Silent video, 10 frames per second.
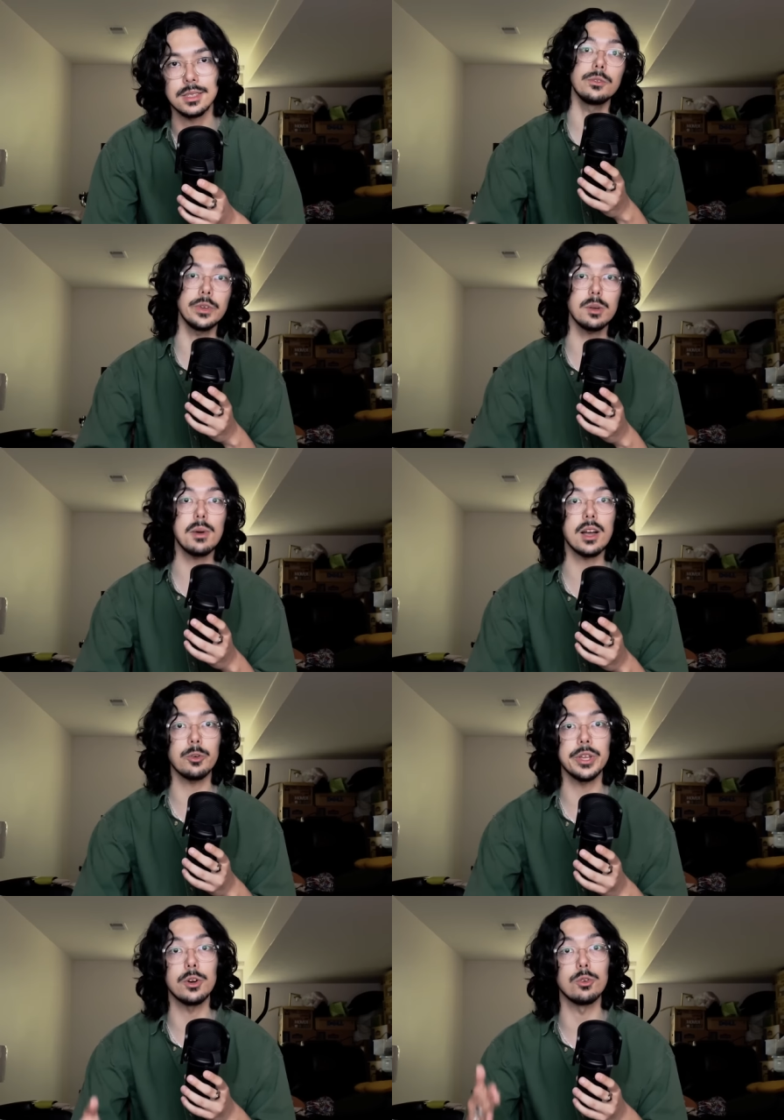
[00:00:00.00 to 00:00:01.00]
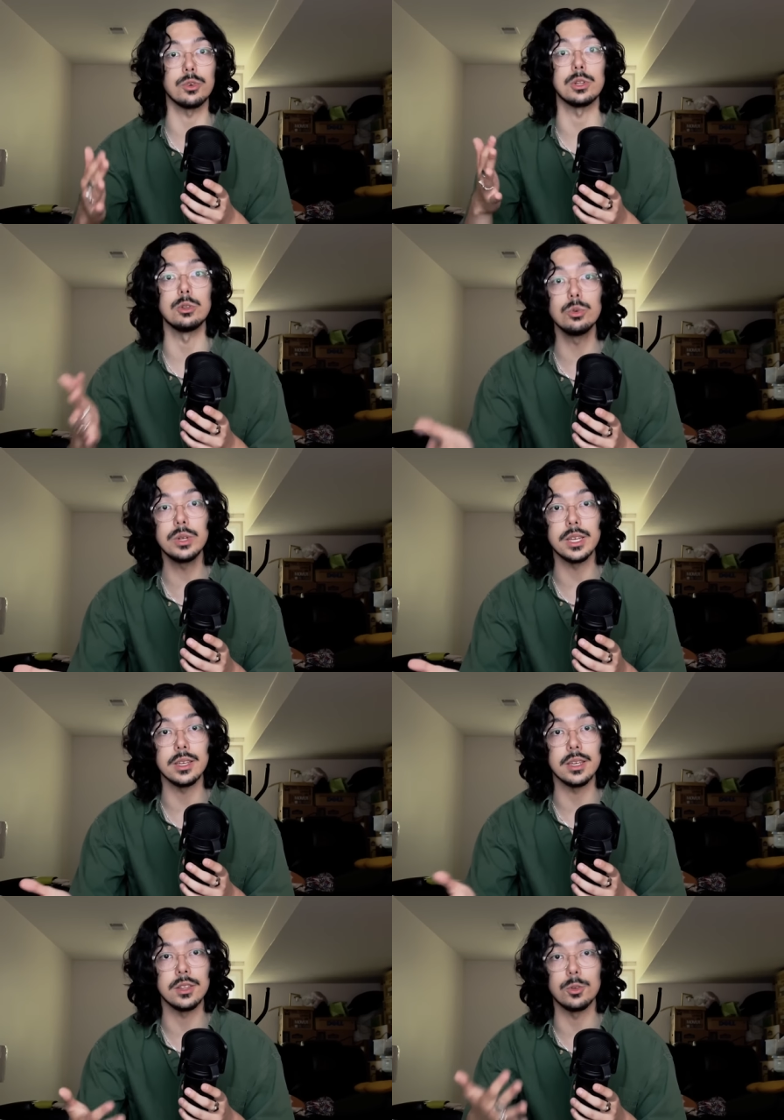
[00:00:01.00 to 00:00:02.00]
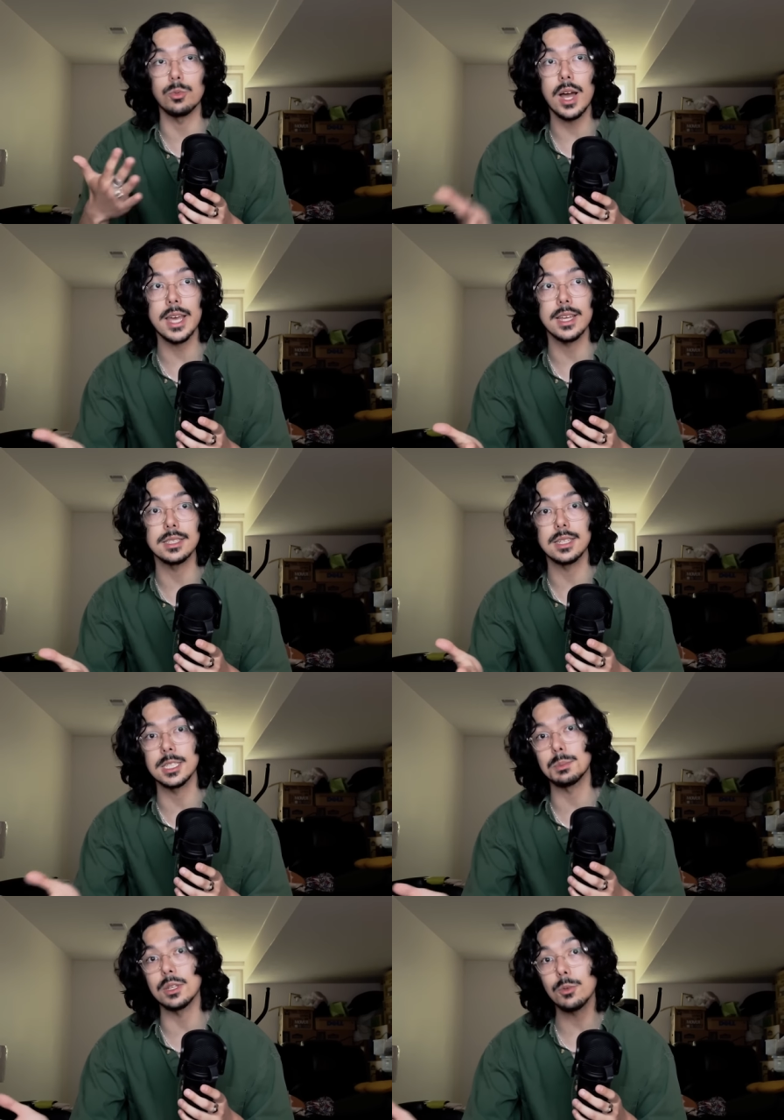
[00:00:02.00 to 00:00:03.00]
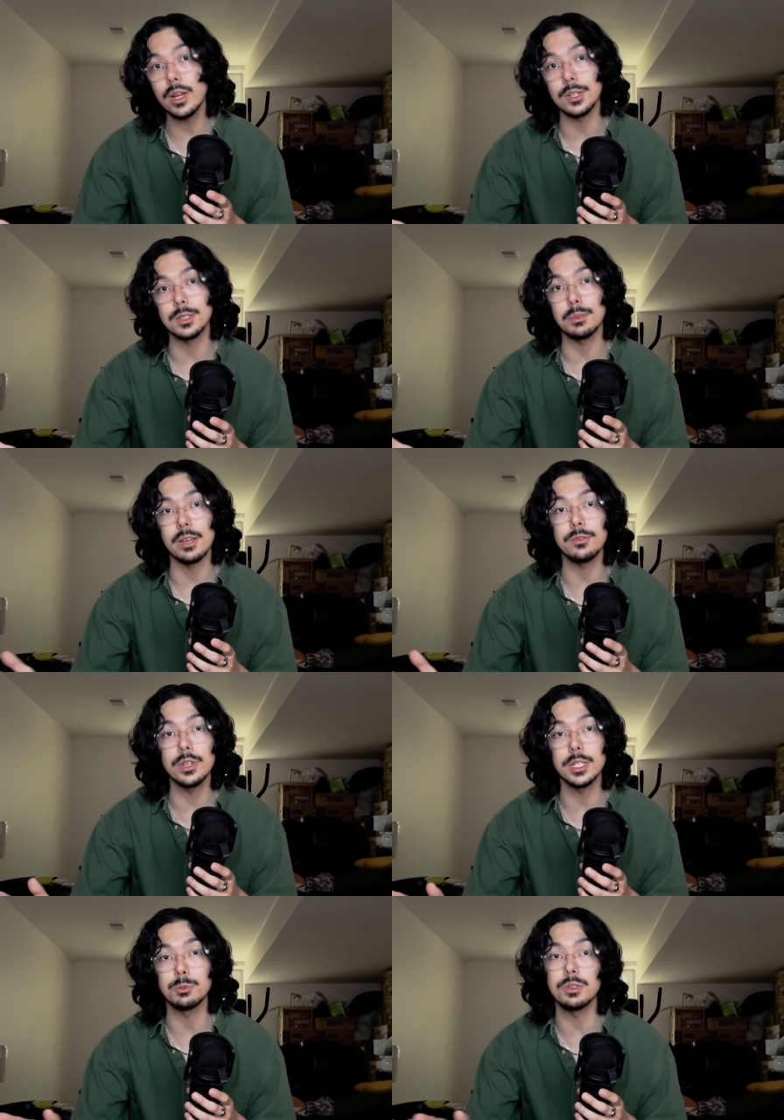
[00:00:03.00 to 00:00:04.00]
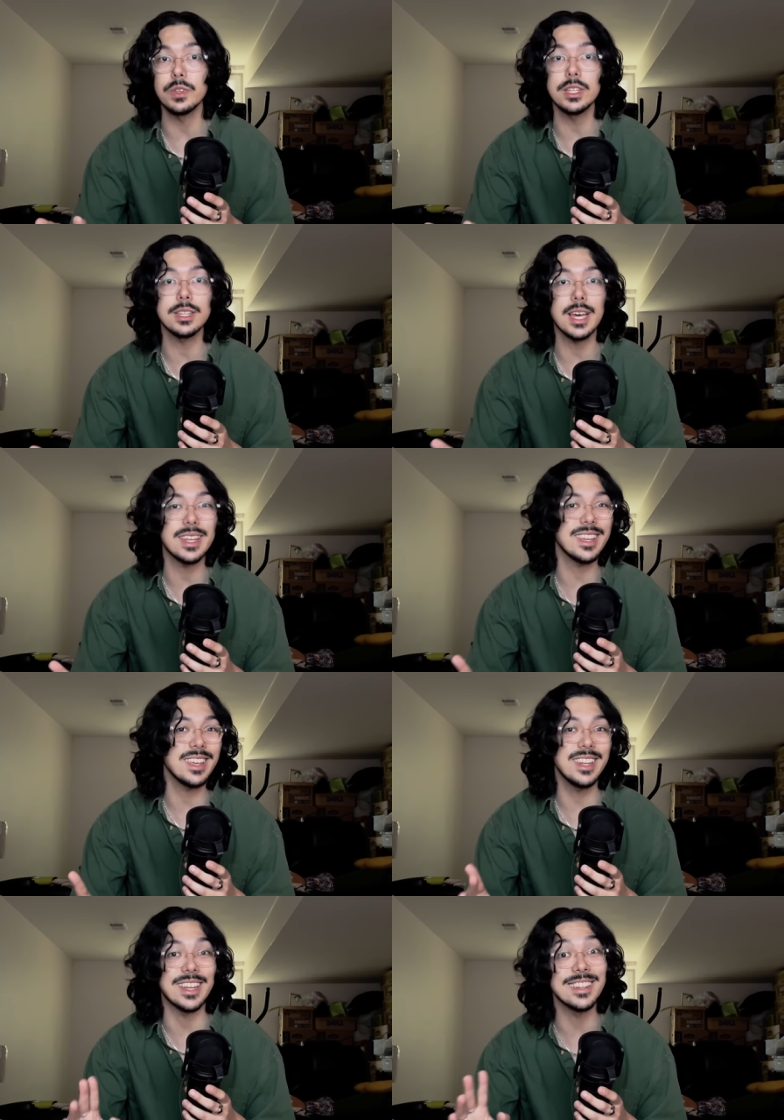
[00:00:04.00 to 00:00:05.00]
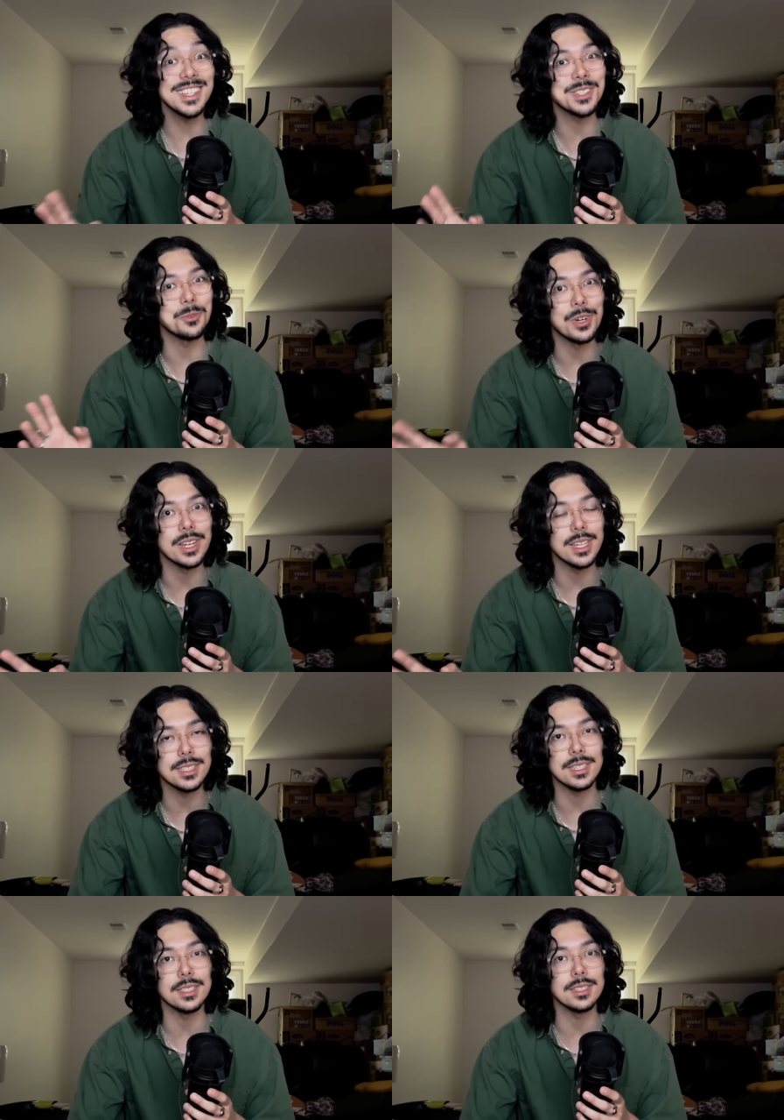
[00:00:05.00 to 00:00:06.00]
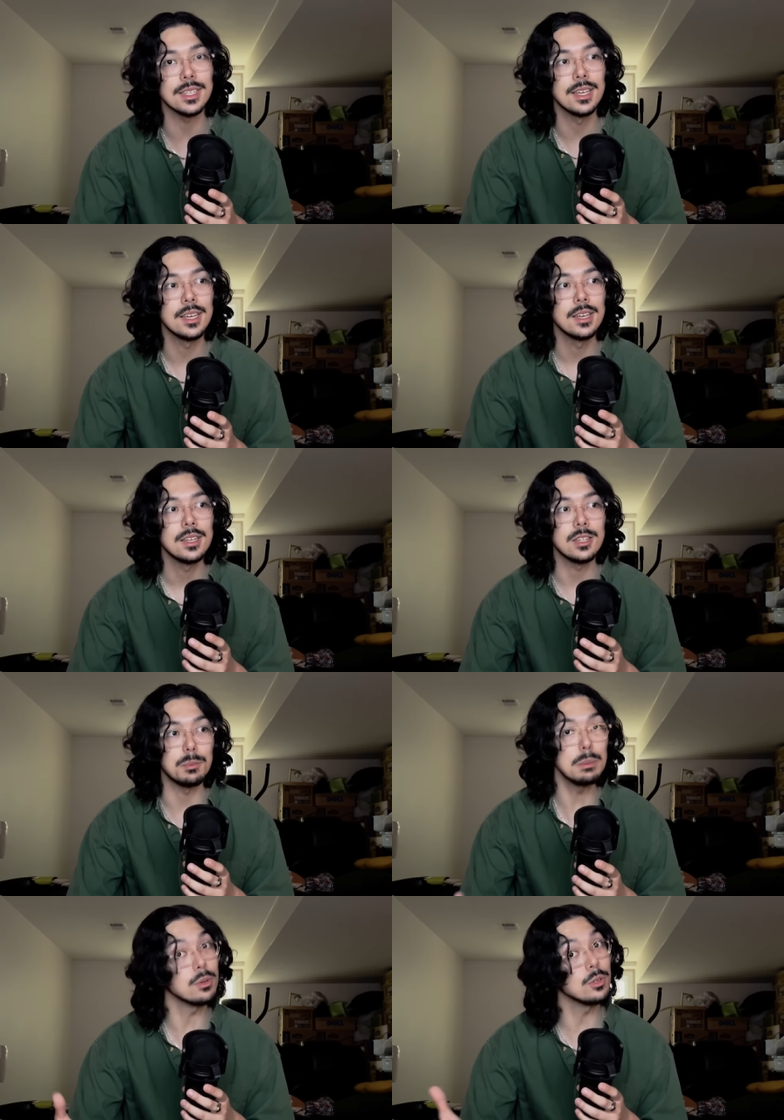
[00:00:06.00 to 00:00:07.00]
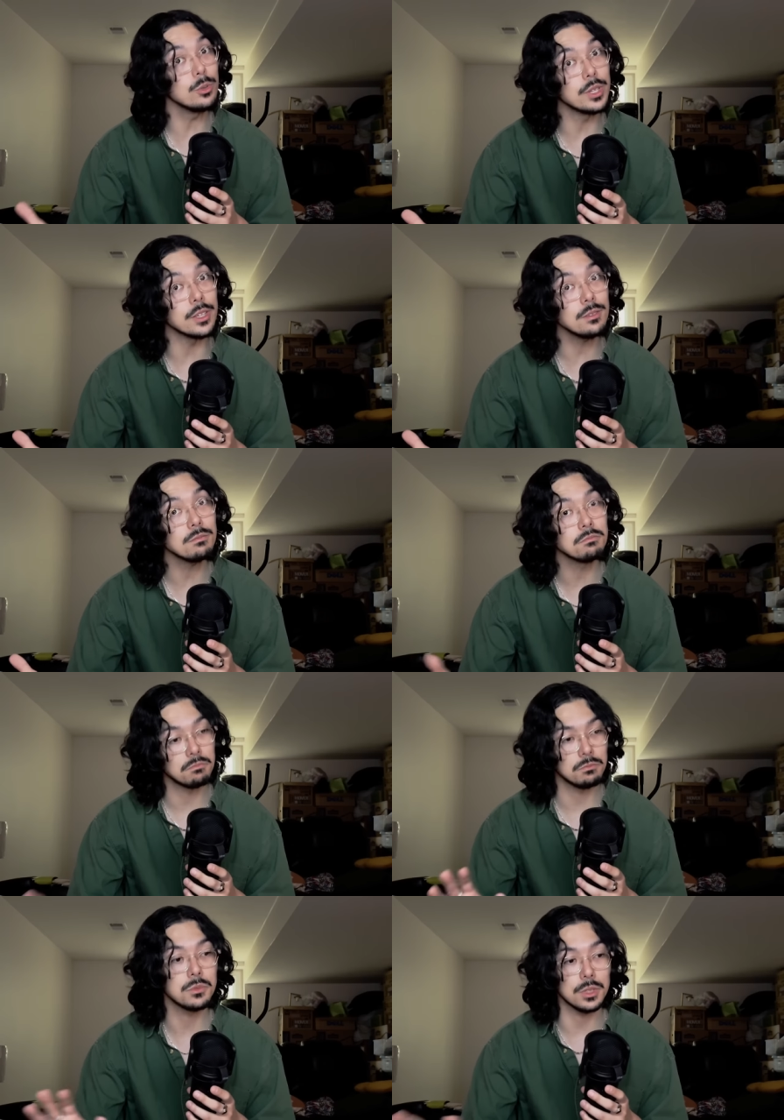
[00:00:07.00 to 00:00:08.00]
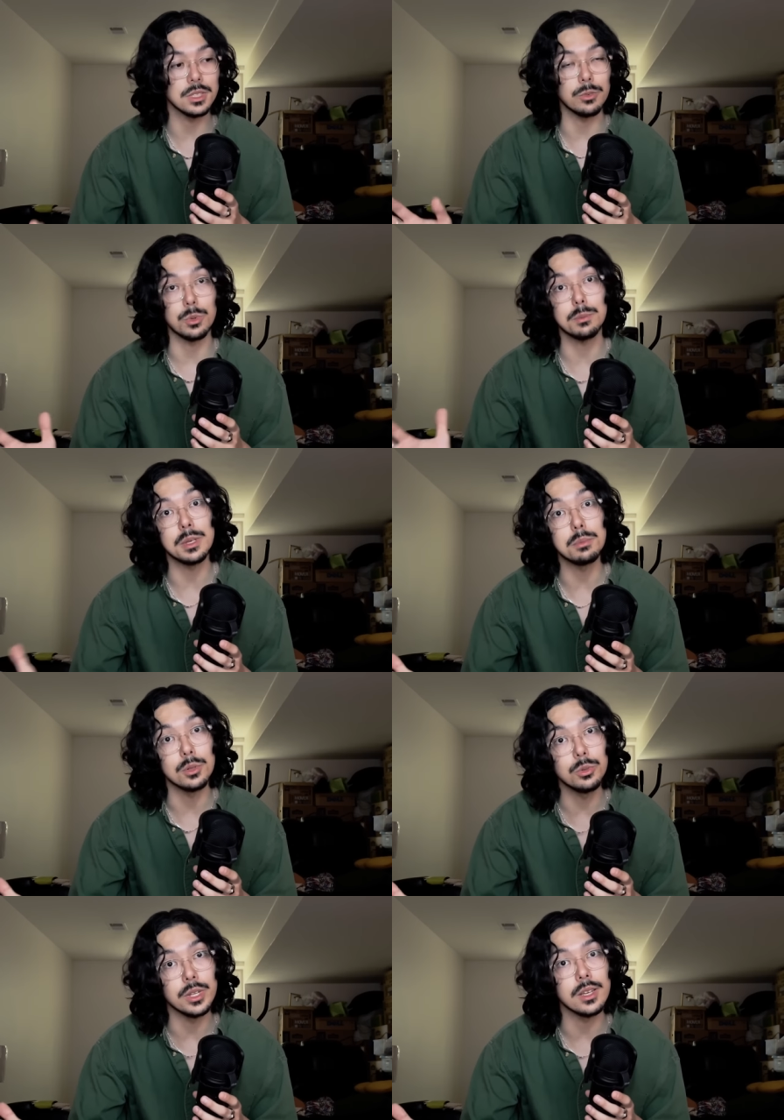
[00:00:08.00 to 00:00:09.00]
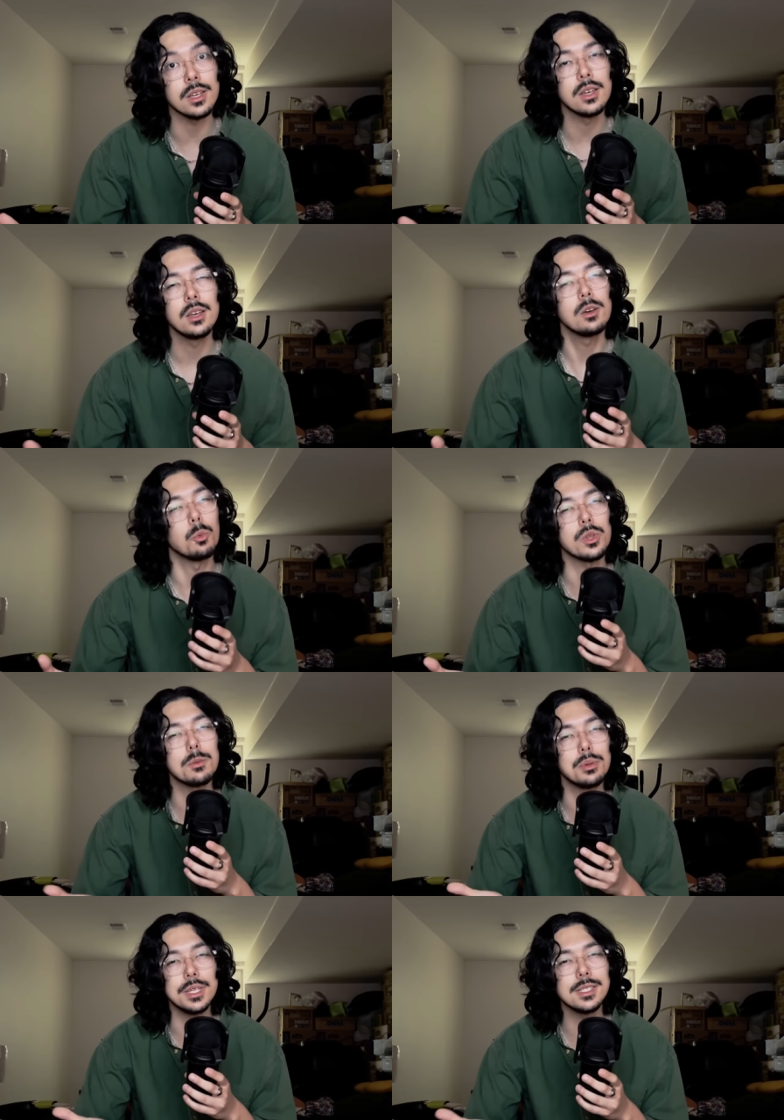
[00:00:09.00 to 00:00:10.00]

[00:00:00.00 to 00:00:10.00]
Fearmongering over looting in the riots has been quelled by footage revealing that in at least one instance, the people looting, because there were people looting, were the police